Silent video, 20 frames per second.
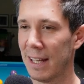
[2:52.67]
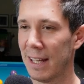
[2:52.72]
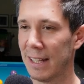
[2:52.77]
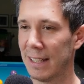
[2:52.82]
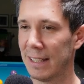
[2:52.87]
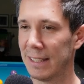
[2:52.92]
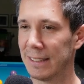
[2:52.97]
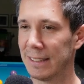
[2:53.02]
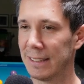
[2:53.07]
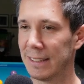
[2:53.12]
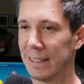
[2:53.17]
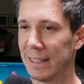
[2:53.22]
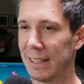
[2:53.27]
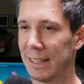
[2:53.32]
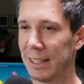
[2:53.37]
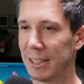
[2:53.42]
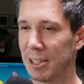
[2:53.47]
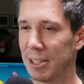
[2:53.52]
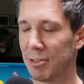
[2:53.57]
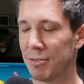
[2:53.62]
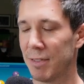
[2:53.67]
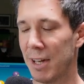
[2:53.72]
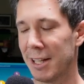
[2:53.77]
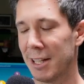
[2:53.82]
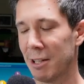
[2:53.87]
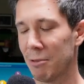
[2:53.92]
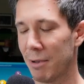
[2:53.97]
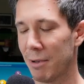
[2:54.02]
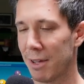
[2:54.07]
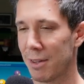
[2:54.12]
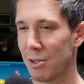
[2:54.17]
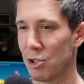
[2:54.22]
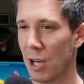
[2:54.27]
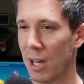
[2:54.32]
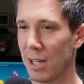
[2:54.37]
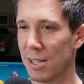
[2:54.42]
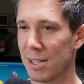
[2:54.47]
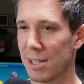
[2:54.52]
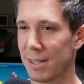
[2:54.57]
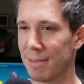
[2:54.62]
And the final with
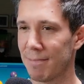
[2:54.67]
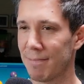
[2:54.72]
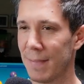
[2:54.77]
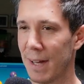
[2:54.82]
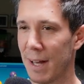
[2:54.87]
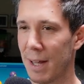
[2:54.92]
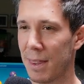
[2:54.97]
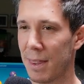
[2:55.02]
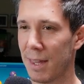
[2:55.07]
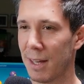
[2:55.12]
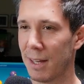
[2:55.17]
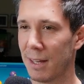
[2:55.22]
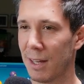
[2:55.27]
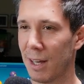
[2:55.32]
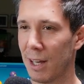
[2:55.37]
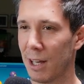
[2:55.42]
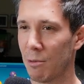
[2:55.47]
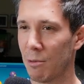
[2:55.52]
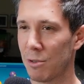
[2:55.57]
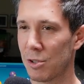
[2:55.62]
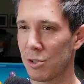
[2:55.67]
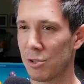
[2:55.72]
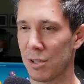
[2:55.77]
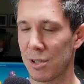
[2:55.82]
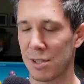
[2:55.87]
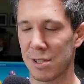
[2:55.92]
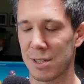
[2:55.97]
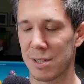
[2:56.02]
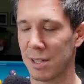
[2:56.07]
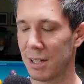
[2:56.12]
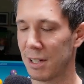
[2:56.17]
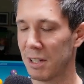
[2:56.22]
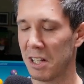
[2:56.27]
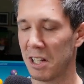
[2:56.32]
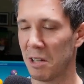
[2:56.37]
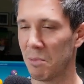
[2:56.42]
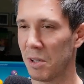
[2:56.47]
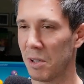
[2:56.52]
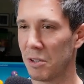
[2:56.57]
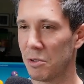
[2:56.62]
Jason, I think I was just a
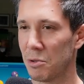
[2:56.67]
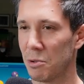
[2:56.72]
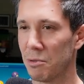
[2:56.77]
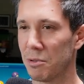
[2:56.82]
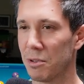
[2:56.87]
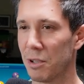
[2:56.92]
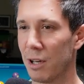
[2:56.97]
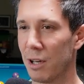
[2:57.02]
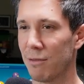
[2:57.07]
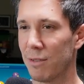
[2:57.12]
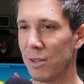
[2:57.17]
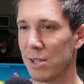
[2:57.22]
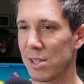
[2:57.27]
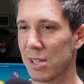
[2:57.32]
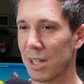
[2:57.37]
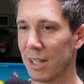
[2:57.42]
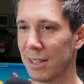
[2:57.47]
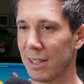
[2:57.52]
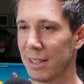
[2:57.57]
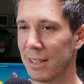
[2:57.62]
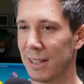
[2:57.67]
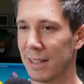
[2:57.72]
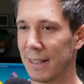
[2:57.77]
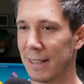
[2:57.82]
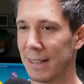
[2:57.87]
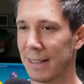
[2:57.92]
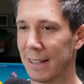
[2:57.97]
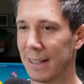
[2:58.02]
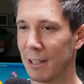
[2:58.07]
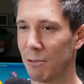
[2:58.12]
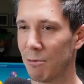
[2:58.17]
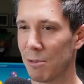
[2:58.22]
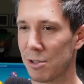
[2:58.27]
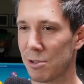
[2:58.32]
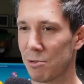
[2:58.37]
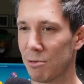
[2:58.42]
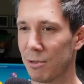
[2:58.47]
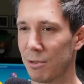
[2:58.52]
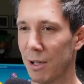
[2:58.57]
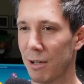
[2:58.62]
little bit too nervous and
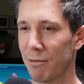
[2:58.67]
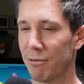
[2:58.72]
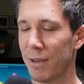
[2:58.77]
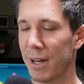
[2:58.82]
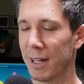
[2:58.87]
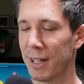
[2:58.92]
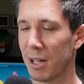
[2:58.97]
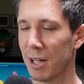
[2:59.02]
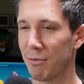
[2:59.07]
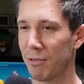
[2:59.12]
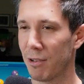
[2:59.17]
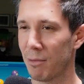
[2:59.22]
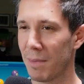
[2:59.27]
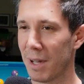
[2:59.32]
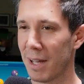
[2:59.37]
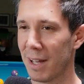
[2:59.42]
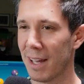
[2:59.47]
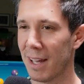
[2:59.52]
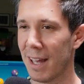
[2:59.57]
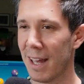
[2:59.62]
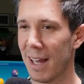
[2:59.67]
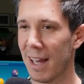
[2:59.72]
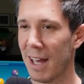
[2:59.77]
was too nerve-wracking for me.